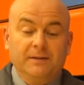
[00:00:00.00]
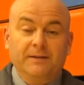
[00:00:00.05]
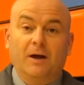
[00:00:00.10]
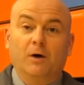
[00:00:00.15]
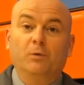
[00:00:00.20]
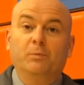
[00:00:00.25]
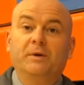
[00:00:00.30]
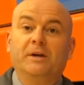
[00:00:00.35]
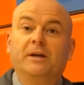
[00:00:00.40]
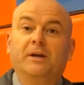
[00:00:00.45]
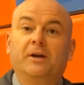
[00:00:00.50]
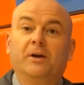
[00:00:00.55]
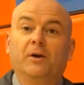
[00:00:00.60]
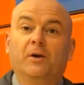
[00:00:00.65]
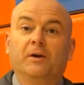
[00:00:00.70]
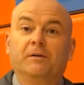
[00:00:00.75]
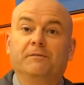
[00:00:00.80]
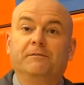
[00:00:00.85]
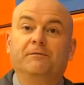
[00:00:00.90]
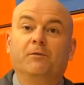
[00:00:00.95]
That will be
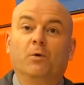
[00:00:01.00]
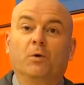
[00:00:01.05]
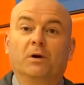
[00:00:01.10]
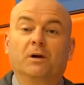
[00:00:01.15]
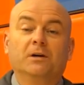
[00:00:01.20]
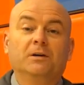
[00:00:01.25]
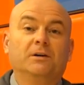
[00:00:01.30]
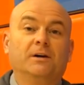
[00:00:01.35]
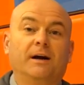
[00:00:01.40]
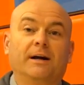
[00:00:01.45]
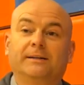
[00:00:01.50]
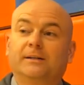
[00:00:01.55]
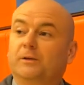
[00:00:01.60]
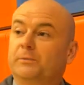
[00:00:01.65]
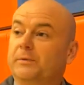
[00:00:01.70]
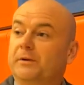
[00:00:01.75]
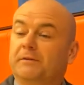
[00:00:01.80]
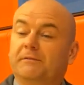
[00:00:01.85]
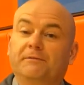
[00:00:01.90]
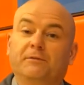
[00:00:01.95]
here at 4 o'clock.
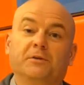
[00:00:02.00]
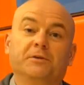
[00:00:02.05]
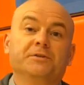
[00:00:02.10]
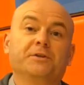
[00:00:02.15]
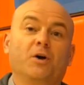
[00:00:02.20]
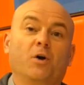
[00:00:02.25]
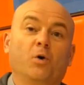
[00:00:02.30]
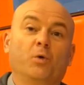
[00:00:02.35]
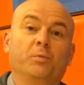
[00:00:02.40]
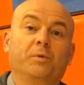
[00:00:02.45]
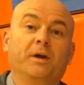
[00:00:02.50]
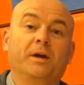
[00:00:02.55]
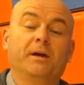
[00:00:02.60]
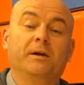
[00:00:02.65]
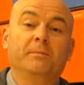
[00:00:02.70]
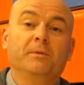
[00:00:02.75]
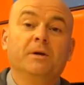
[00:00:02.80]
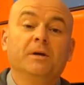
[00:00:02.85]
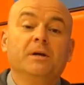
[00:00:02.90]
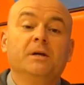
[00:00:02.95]
It'll be our first home game.